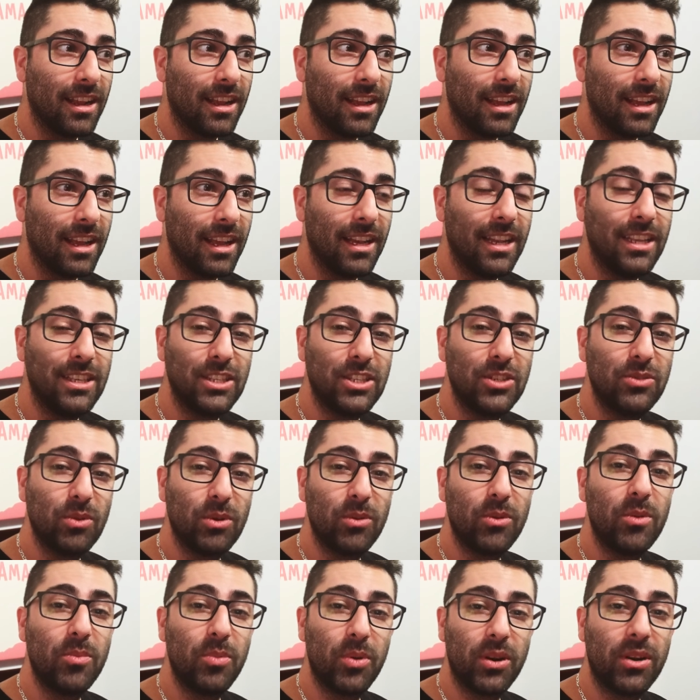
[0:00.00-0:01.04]
And this is what
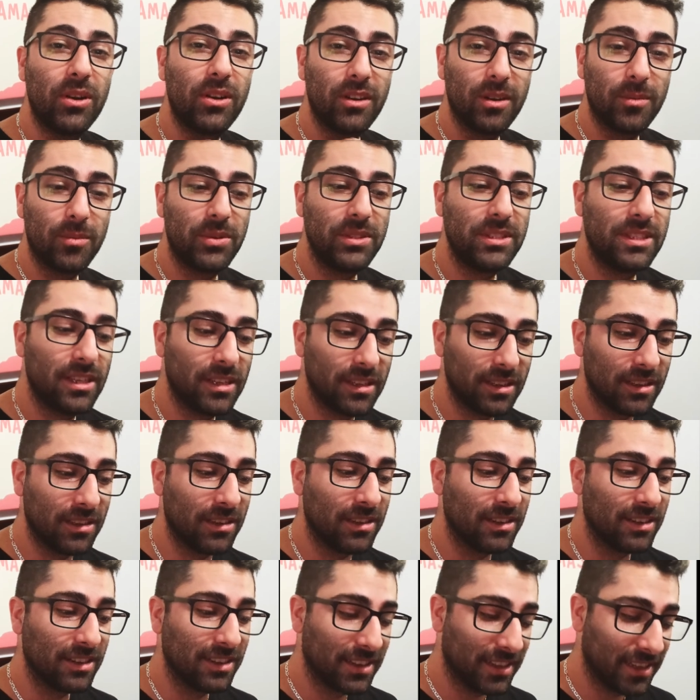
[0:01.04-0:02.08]
we put on our poutine
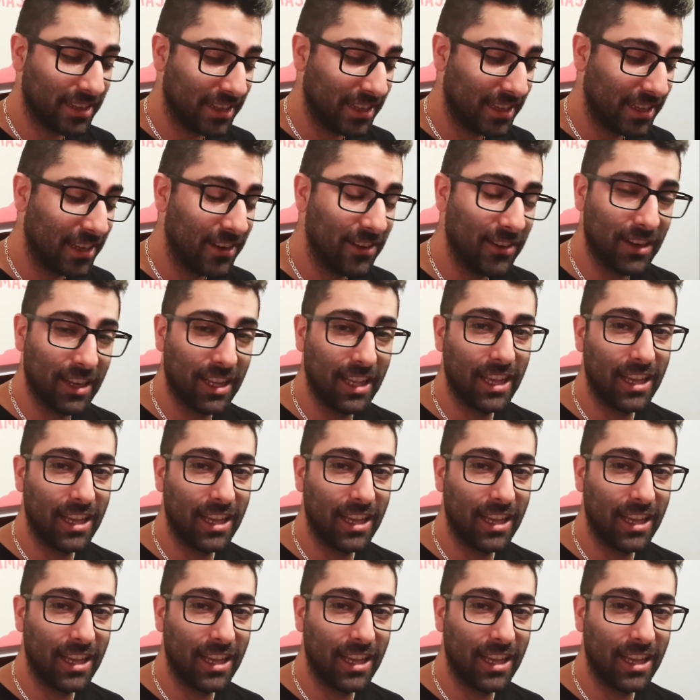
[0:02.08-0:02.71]
here in